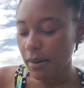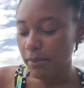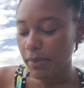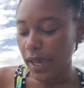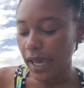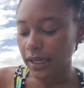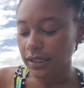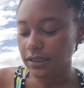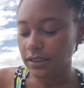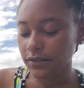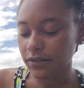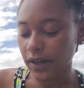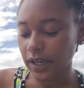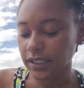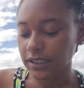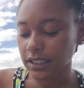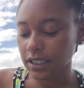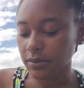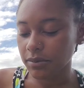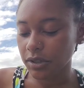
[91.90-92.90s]
Peck
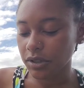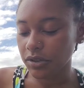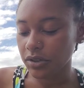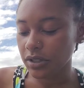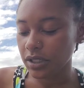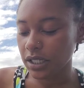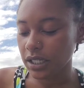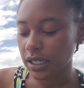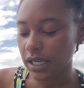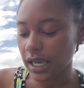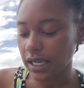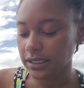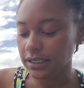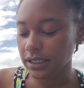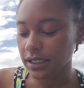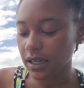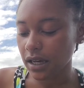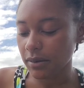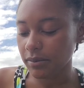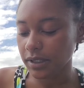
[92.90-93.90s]
defines community as
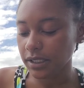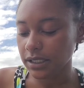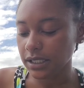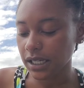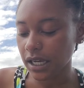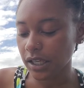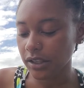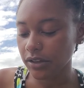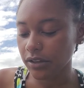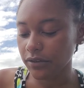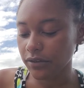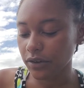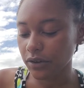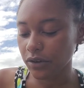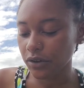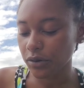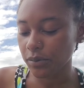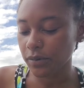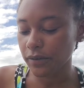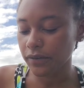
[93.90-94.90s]
the coming together of a
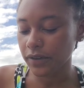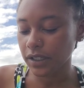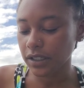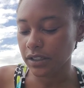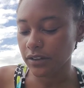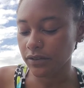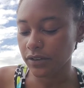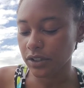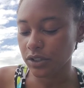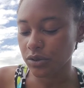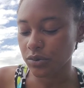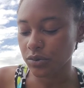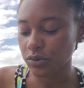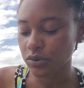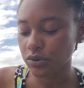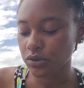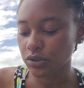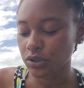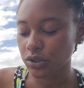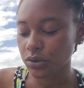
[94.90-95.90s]
group of
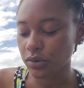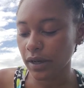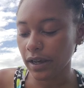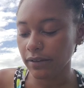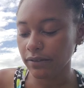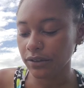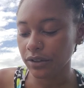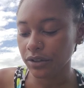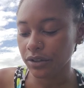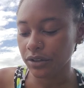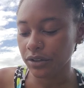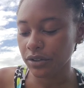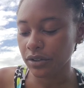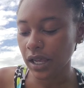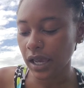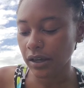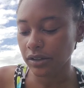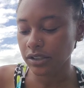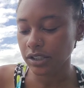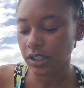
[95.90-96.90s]
individuals who have learned
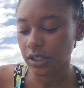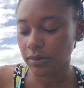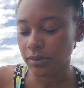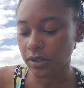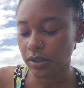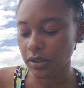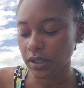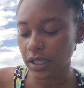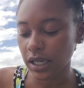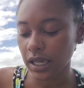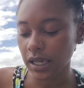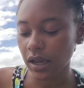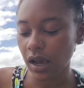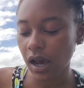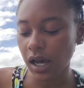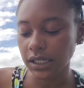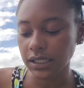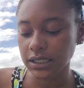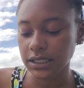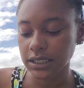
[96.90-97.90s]
how to communicate
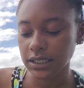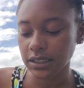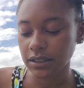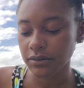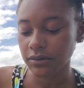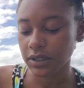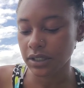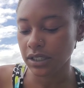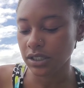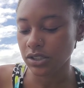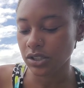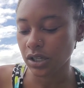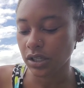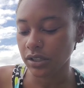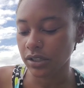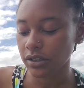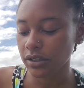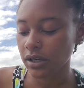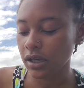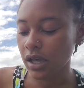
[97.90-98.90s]
honestly with each
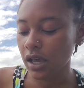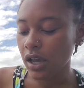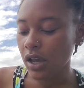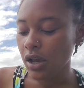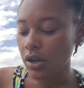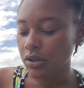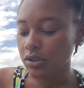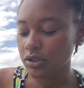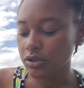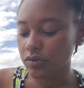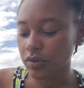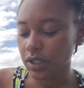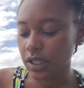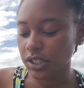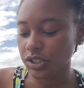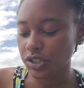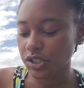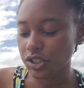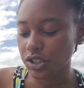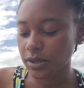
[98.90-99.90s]
other, whose
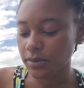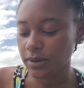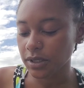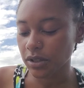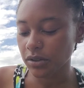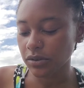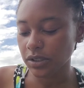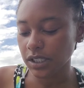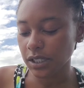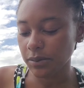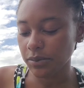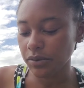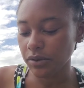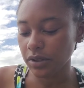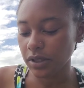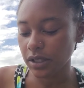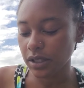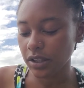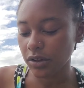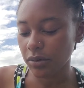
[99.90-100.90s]
relationships go deeper
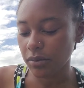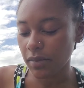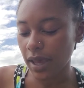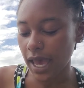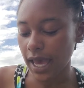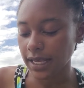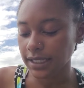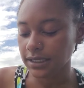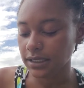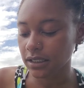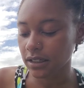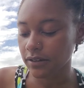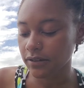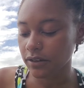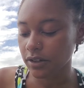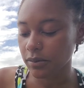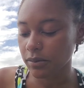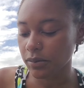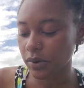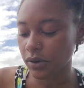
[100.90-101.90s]
than their mass of
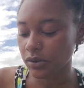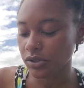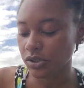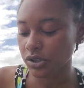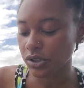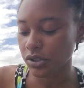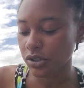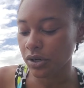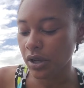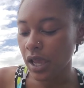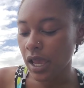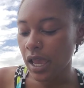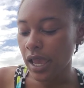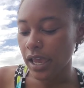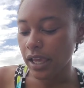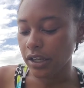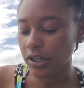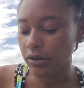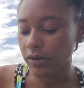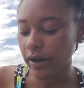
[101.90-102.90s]
composure,
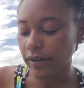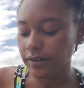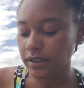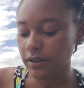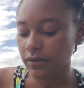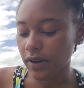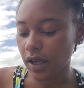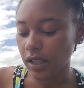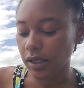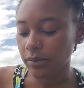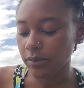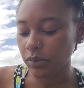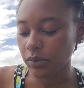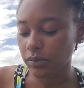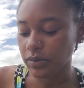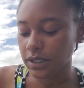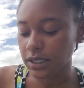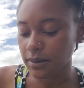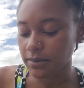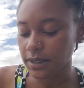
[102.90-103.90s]
and who have
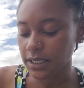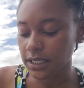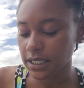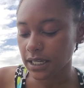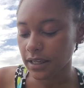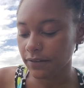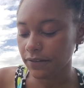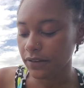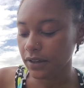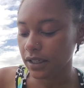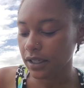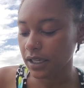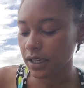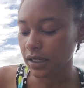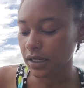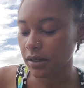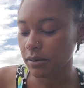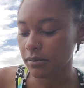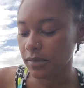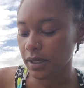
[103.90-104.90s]
developed some
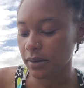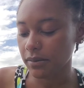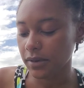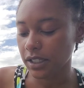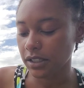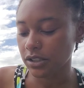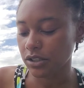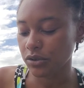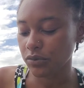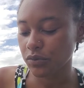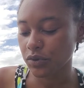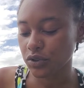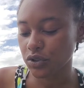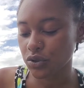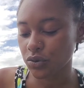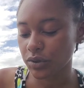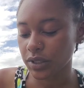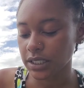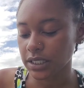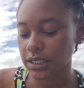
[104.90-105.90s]
significant commitment to
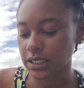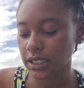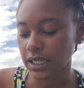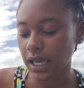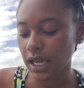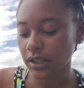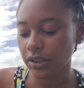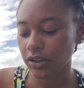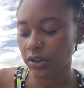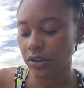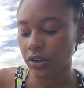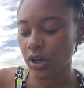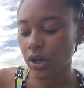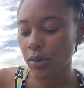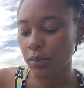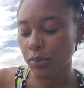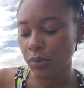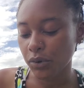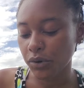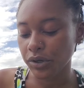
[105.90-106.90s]
rejoice together,
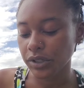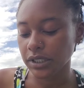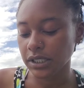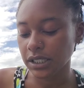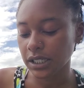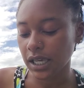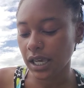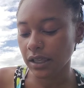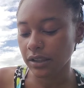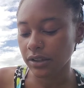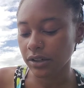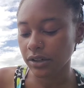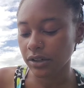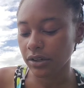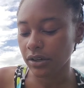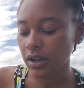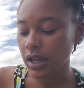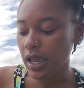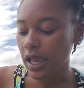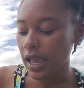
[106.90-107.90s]
mourn together,
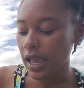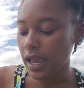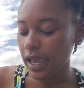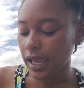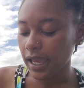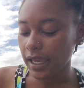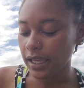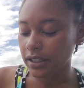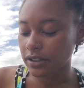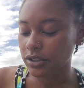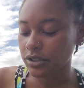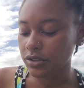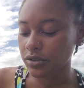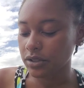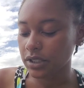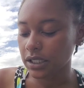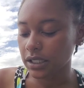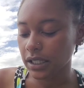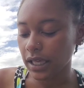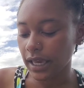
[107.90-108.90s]
and to
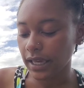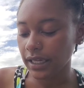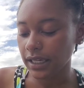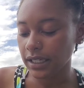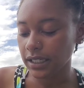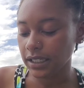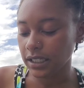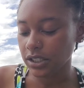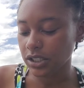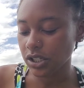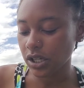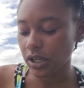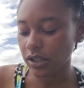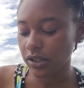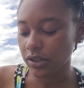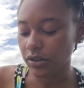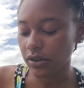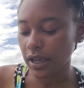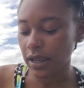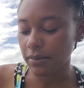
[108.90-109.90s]
delight in each
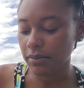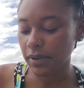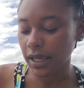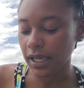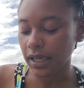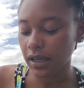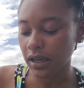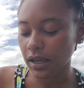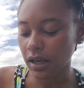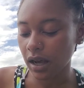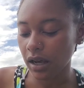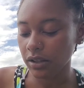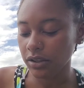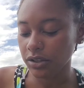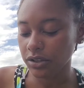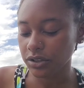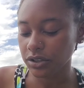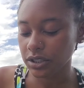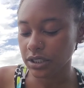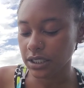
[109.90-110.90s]
other and make
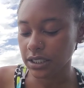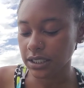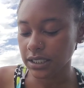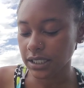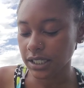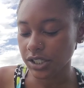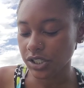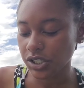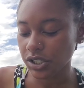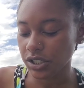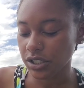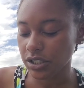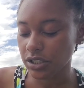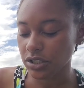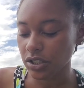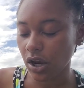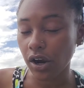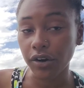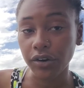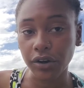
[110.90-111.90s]
others' conditions
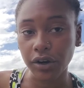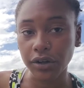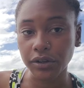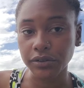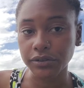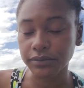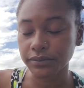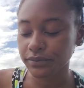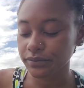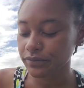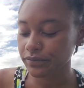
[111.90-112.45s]
our own.